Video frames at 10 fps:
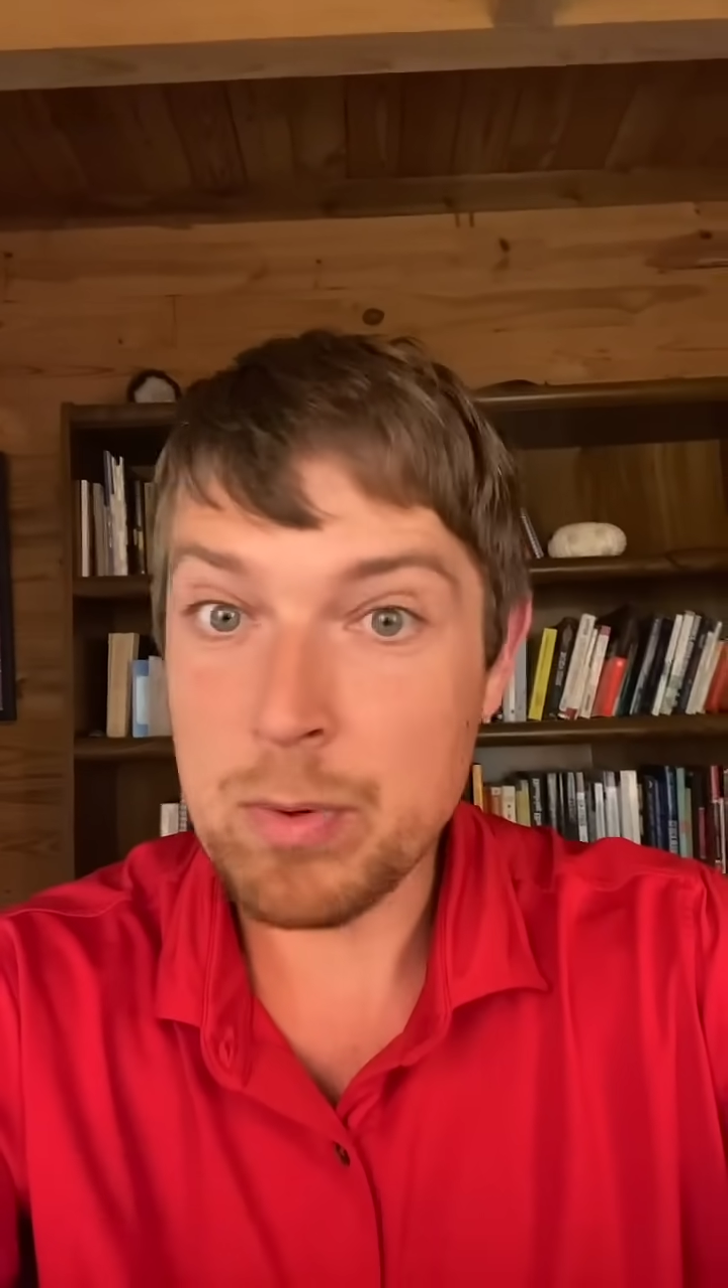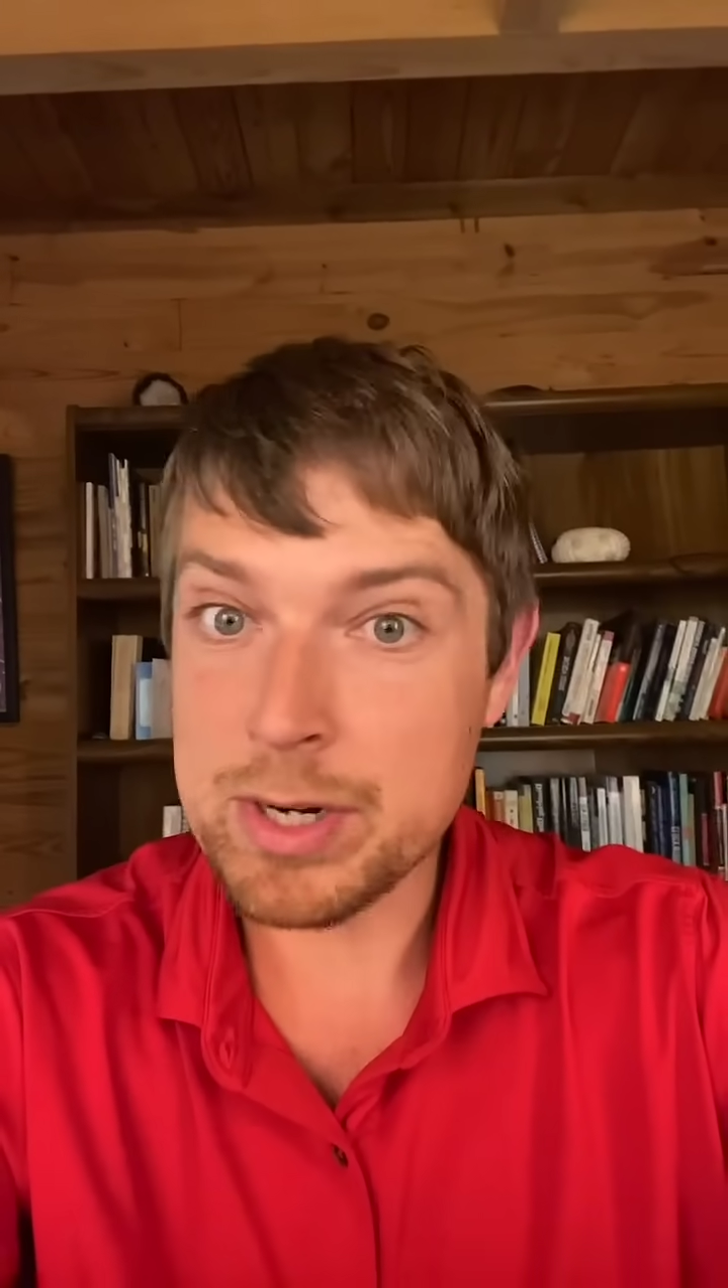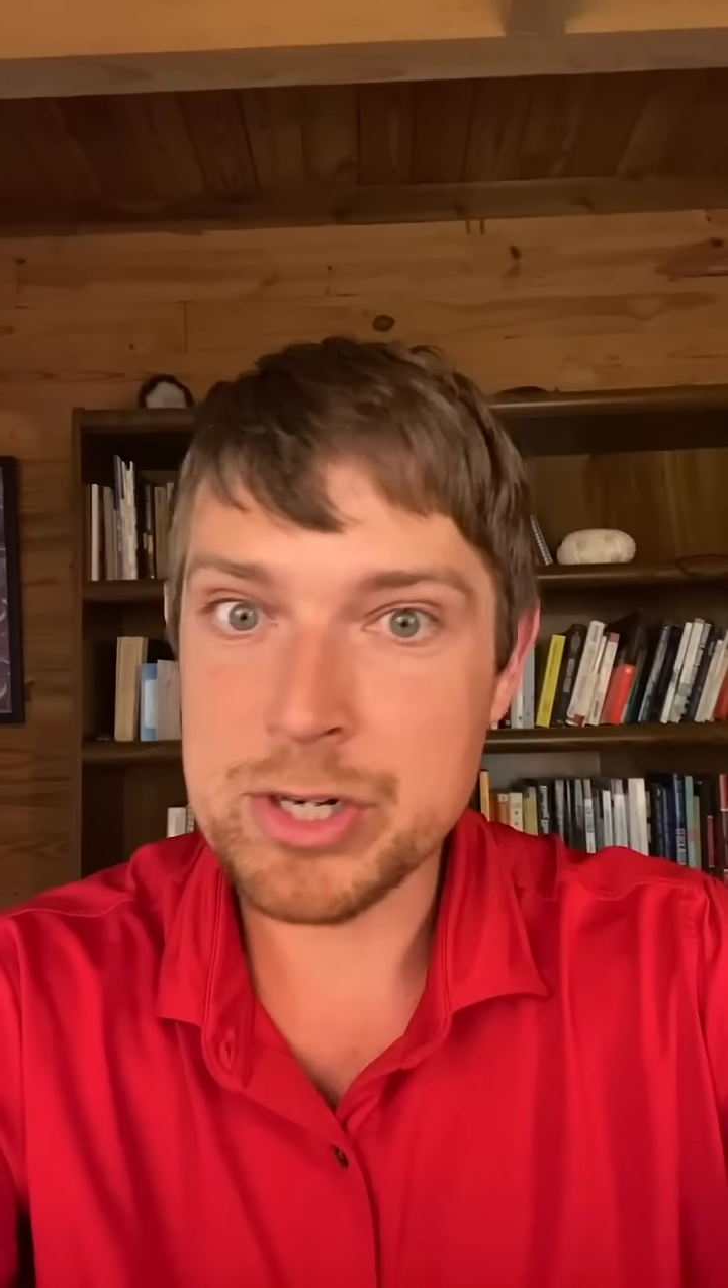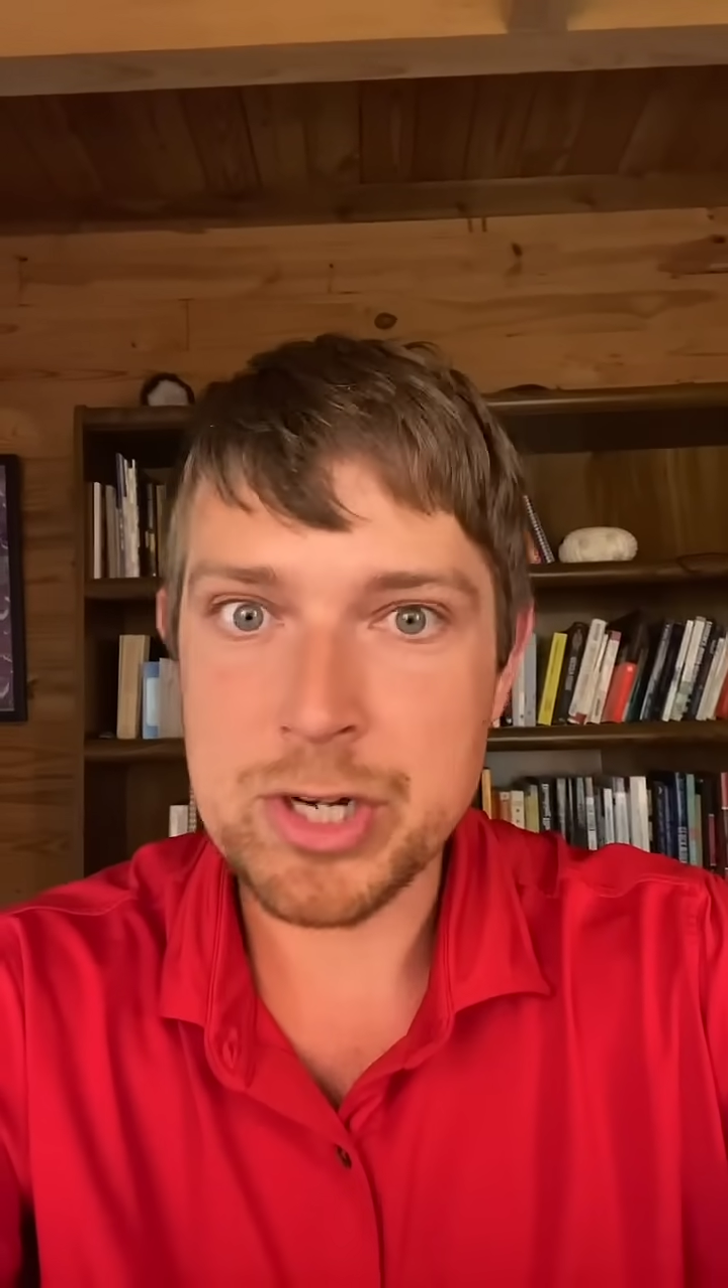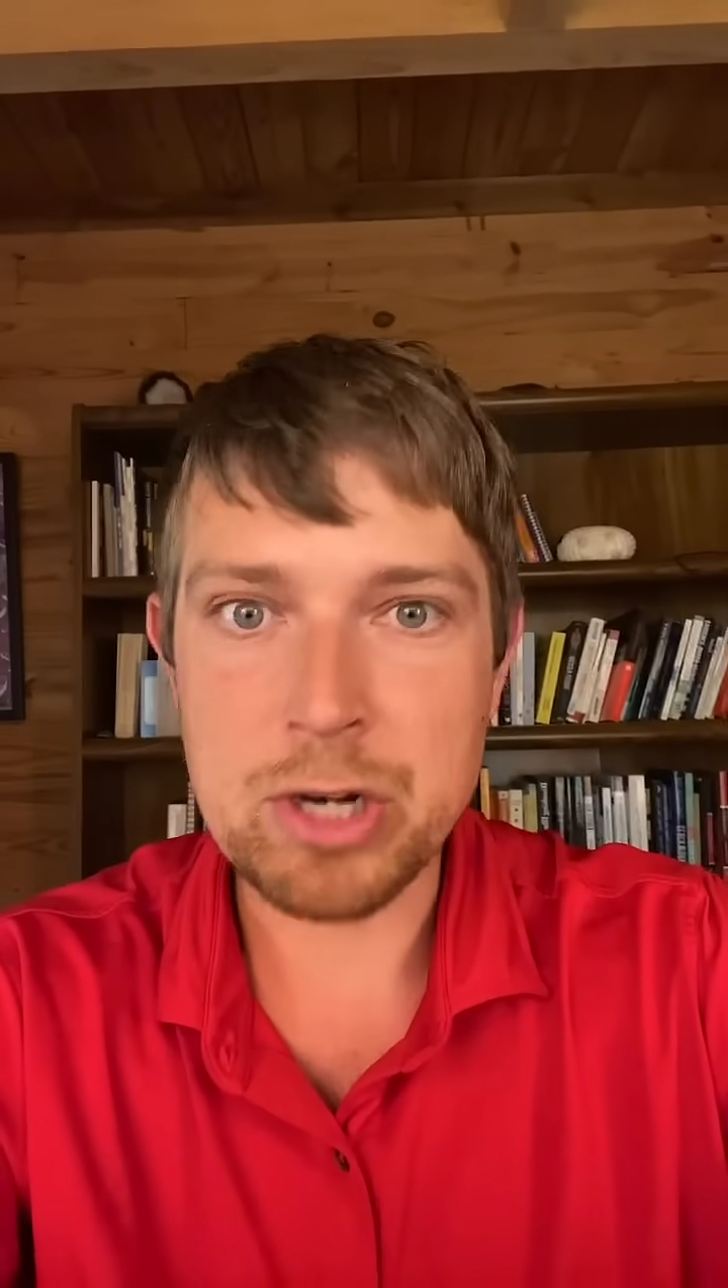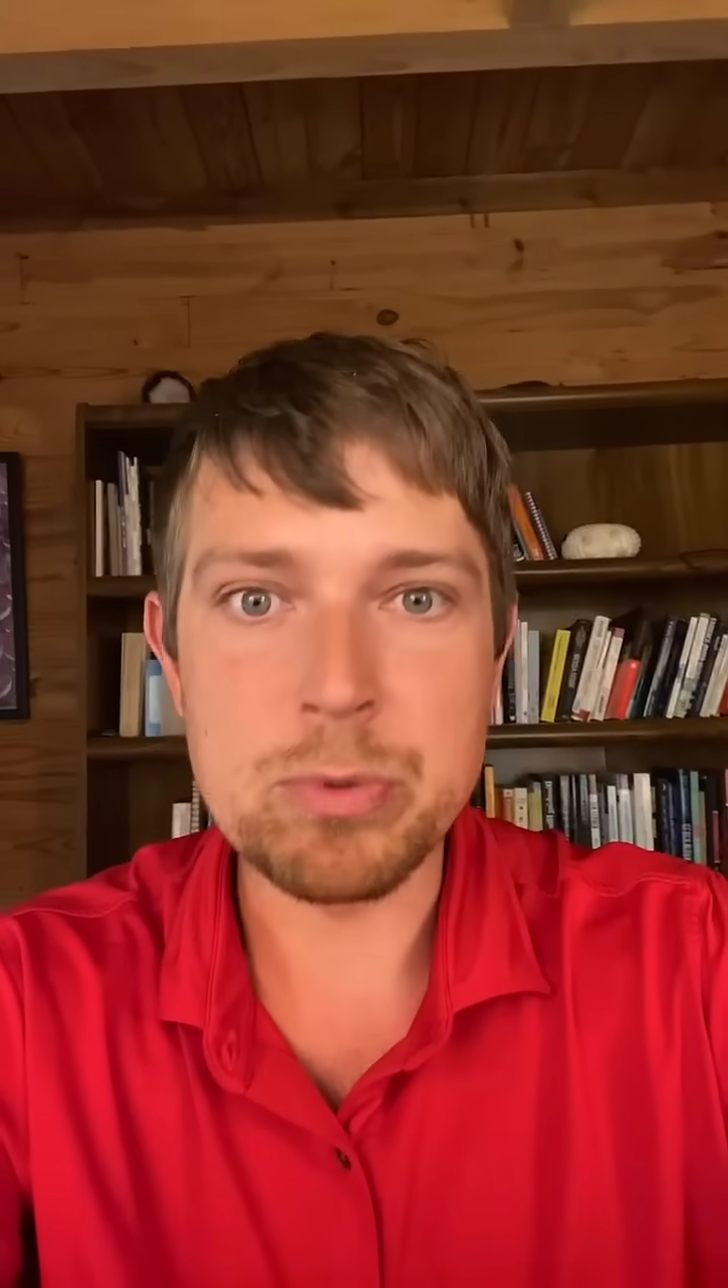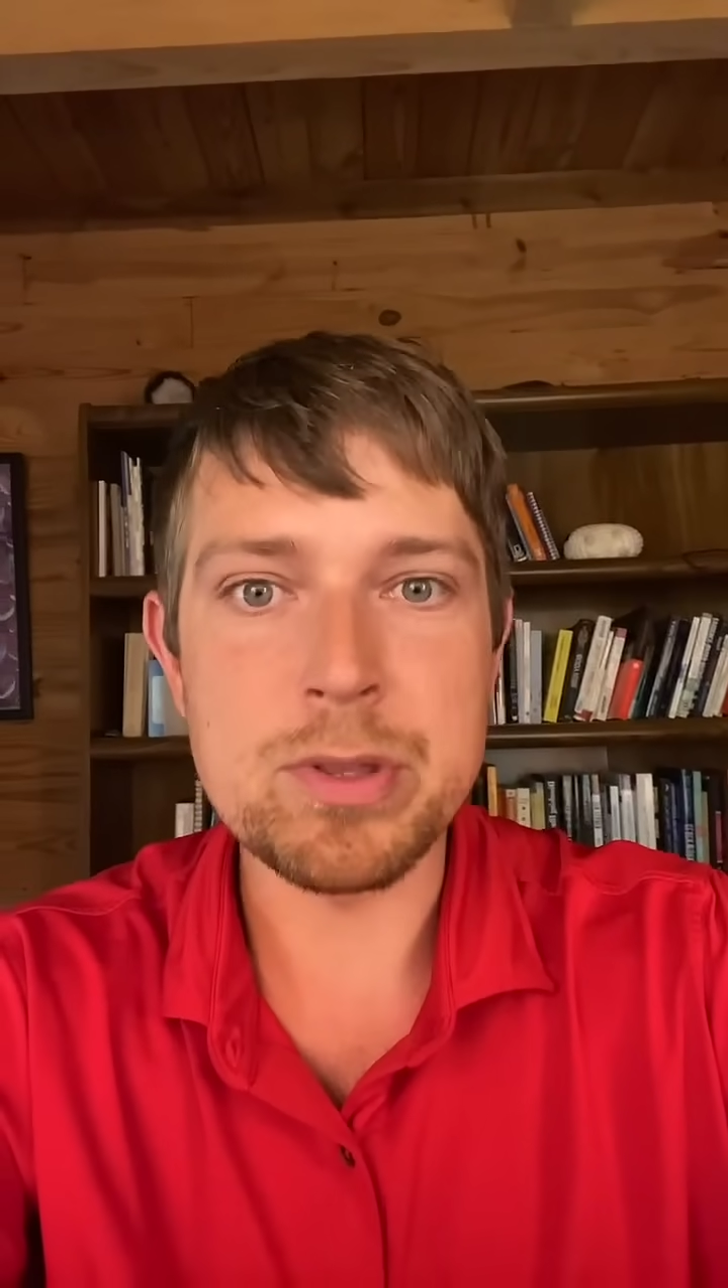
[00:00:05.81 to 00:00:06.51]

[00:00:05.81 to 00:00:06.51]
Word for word: Want to share it